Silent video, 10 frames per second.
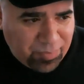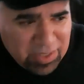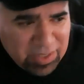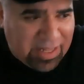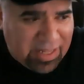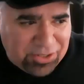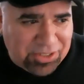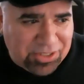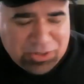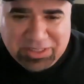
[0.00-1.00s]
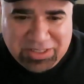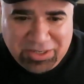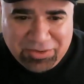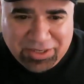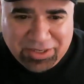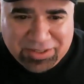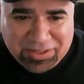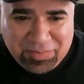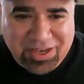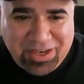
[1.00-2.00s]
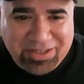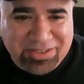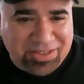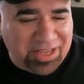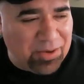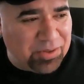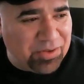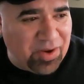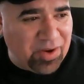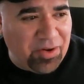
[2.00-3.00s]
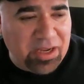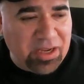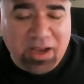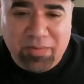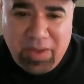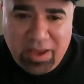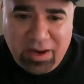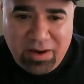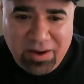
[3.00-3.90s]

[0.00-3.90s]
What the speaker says: And that turned into a series because he was a very young man,